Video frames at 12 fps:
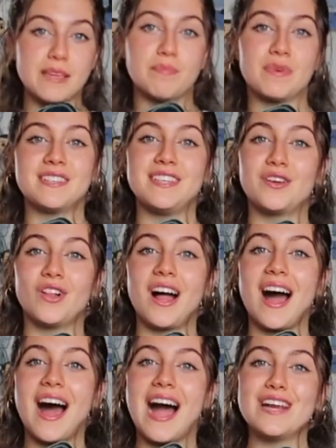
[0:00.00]
In
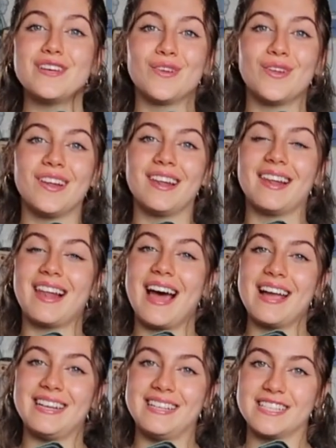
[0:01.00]
particular, I don't
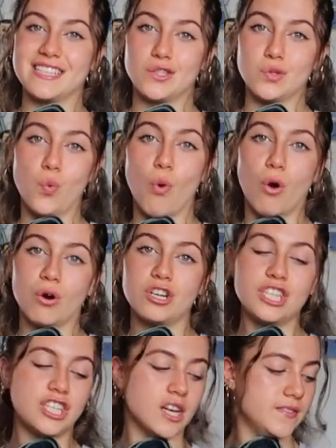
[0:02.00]
like this
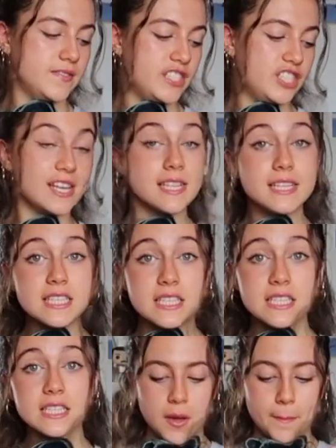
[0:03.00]
wash of
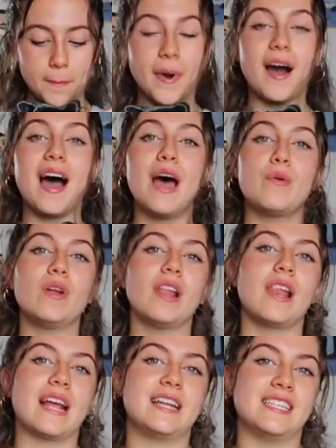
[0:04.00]
jeans. But I really
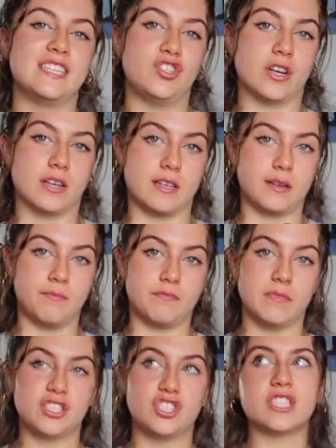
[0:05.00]
like this jacket.
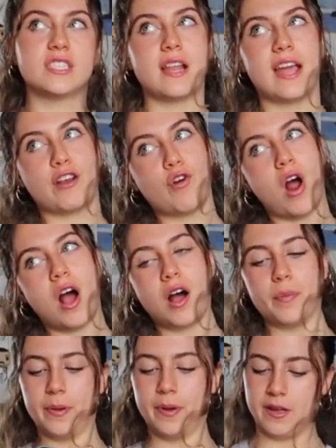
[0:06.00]
It's just like
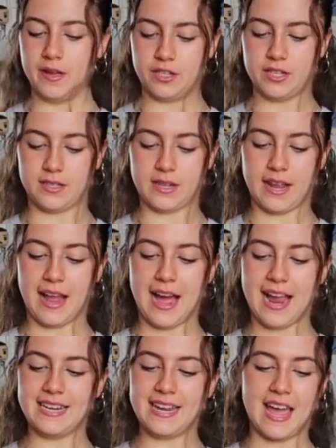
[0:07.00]
crop, just like
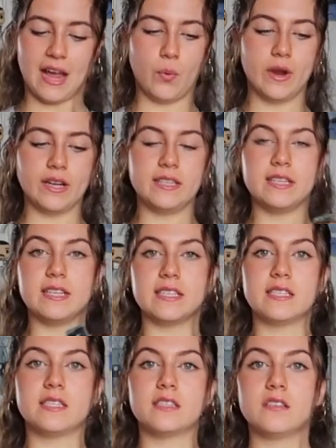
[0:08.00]
eye neck with
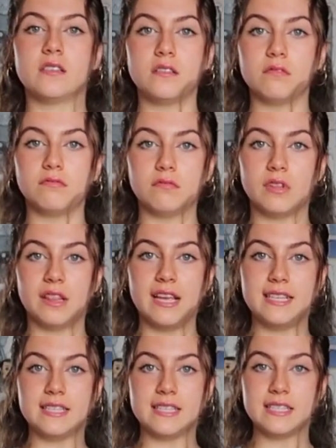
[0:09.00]
these
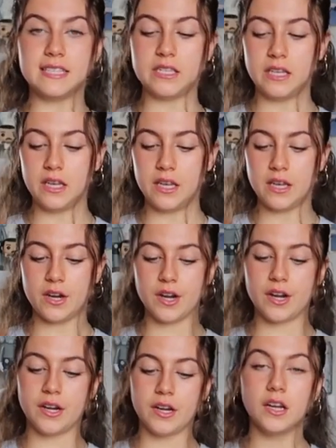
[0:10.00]
laces
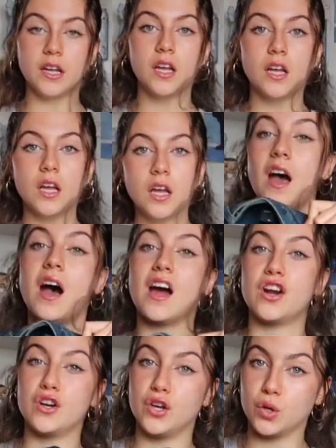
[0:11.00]
here. I
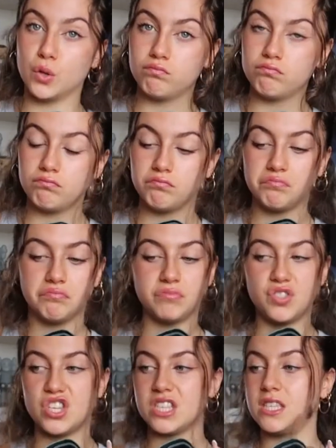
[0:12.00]
don't know,
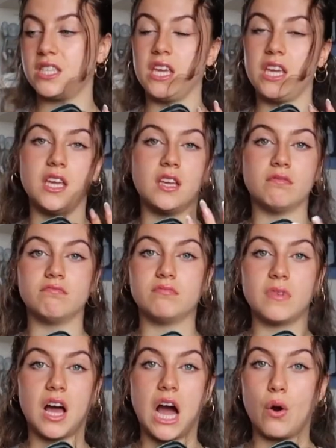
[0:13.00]
just see
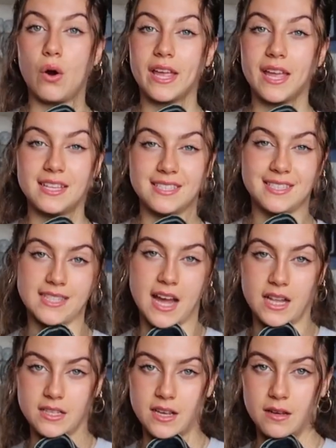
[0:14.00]
how I can
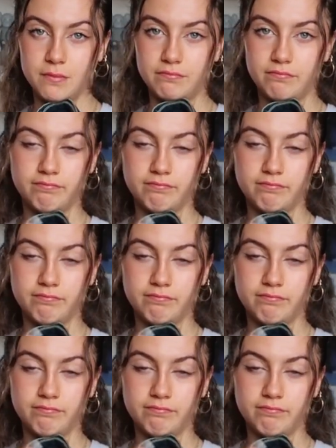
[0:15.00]
style them.